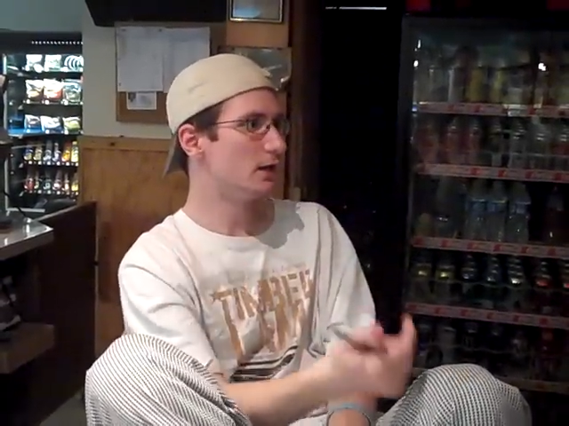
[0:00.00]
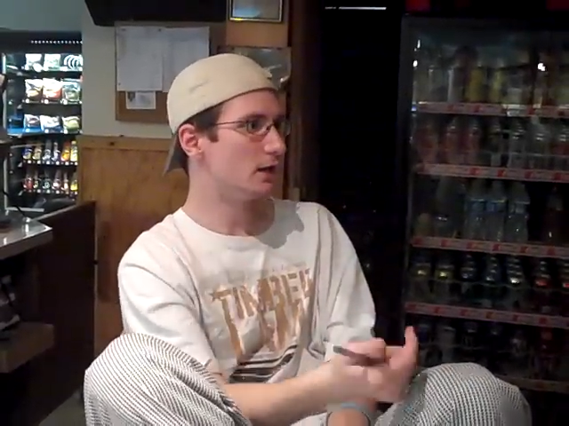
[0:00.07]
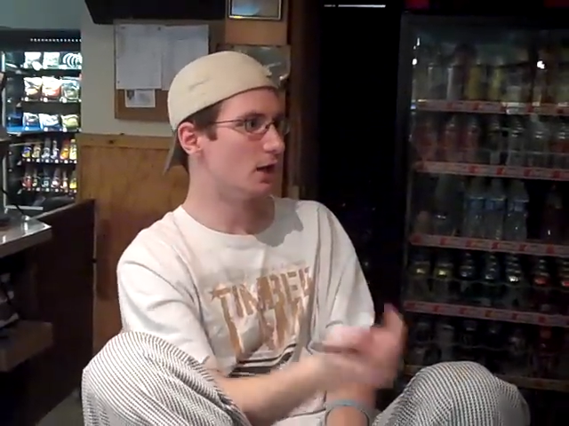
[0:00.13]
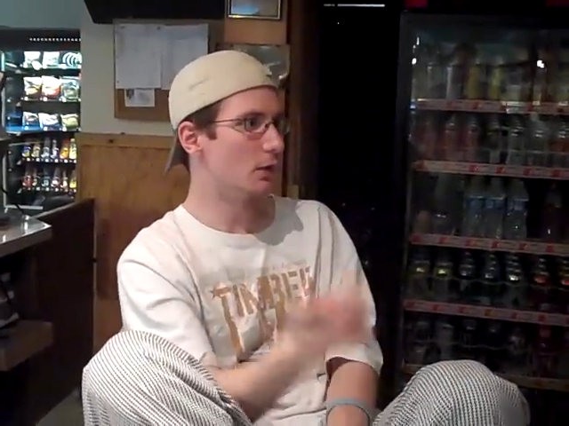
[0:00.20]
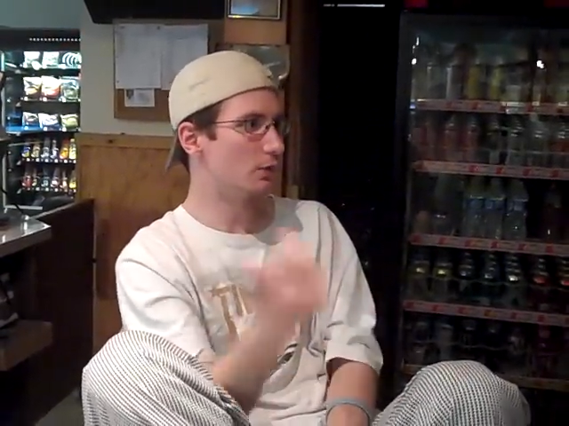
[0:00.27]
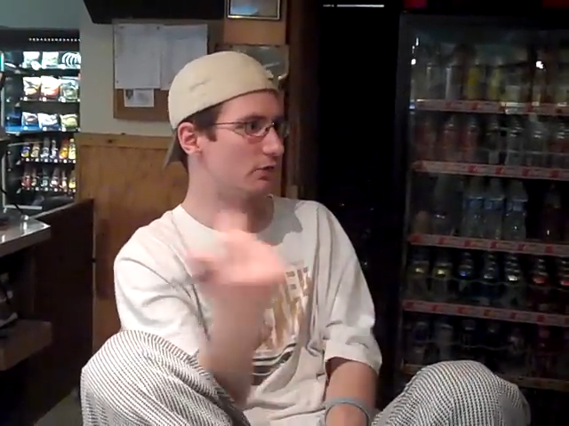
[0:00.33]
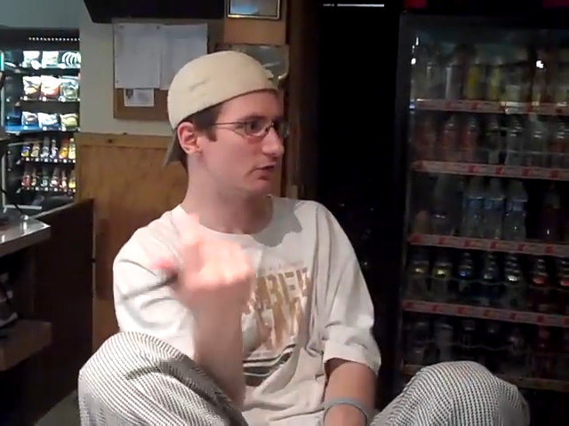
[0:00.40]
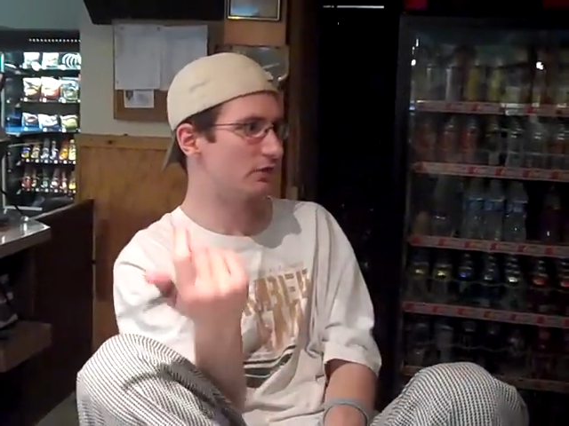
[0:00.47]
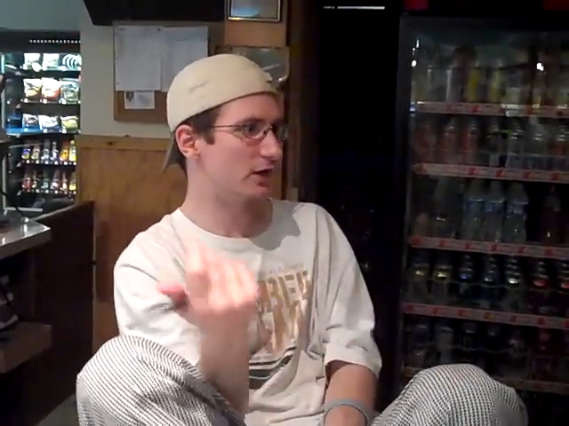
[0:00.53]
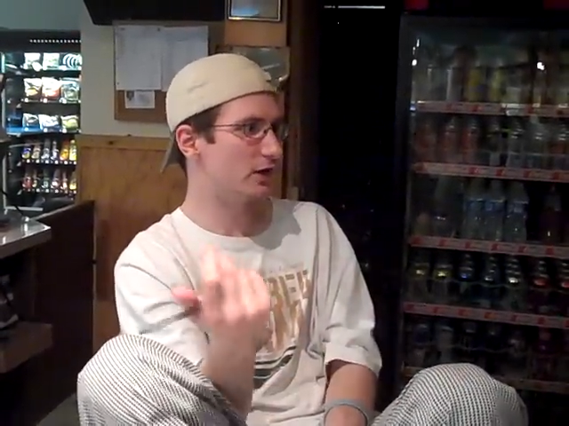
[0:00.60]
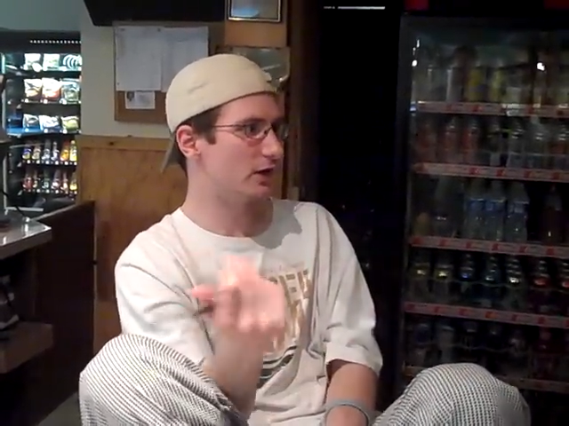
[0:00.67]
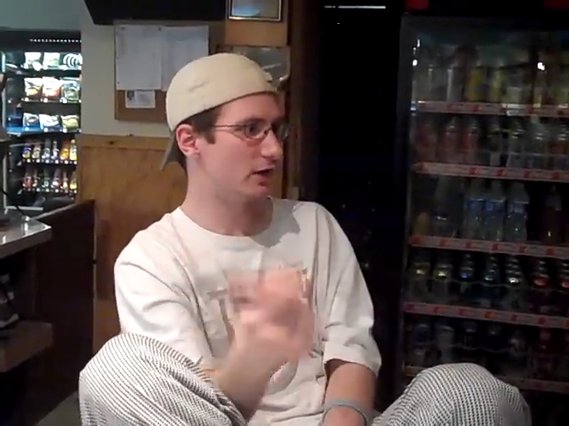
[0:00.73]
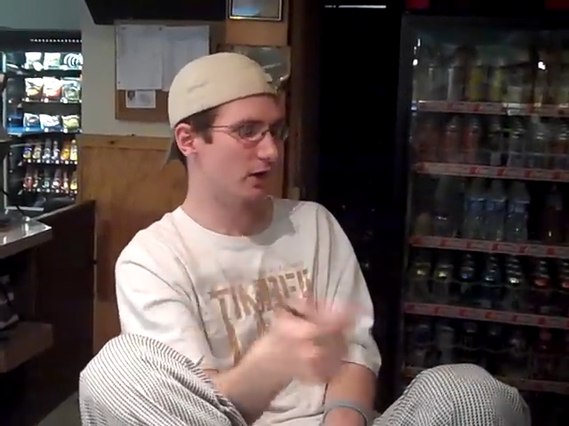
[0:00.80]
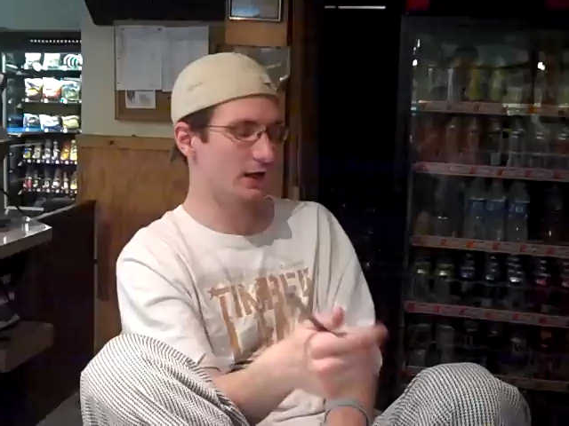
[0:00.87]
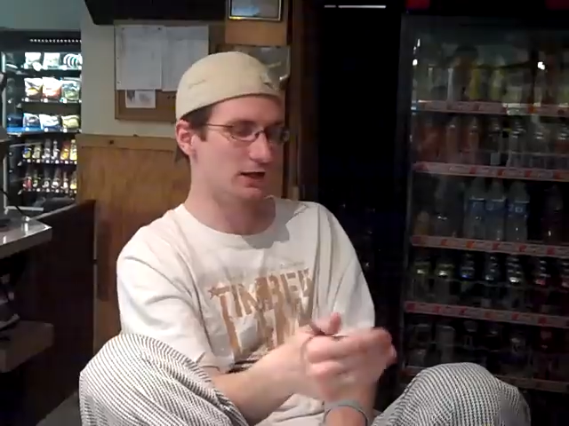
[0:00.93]
You know, it's sitting
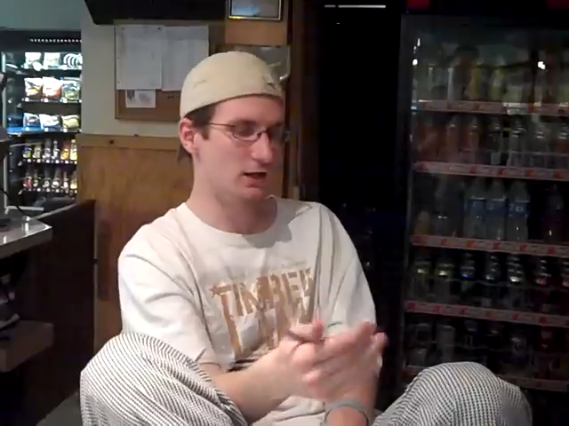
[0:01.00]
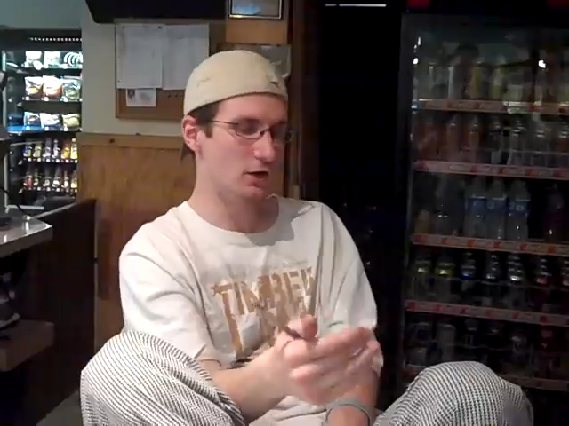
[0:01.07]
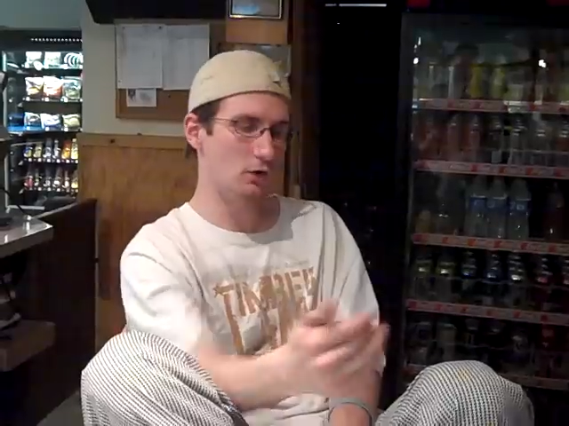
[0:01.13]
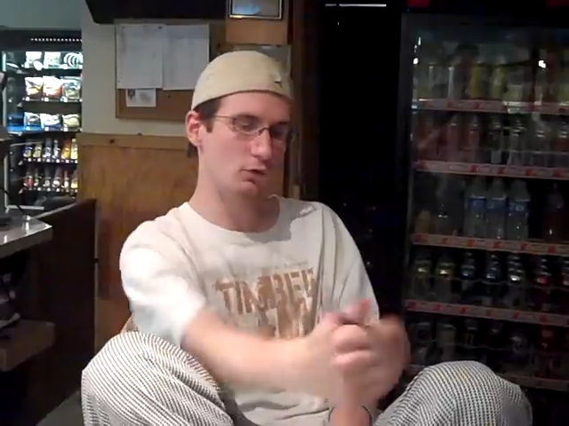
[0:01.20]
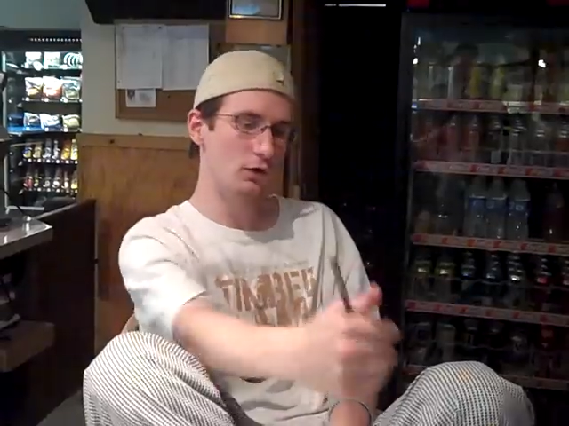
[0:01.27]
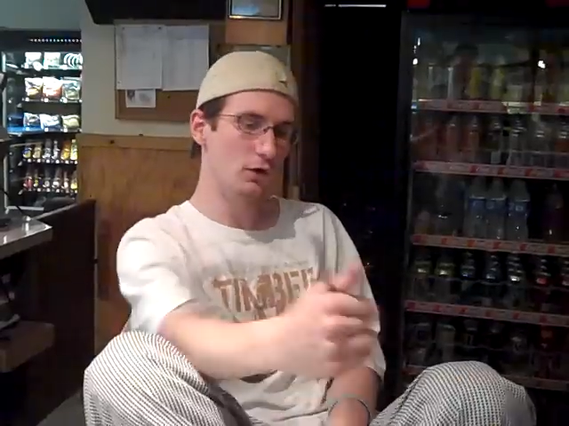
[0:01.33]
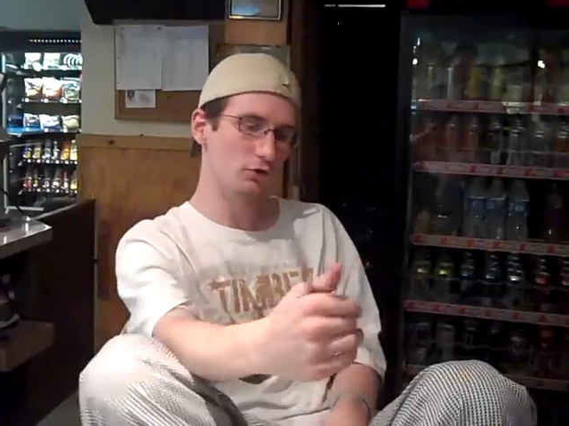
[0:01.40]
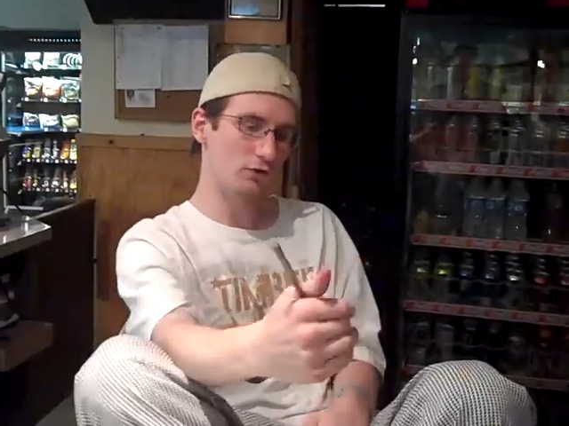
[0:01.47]
in like you know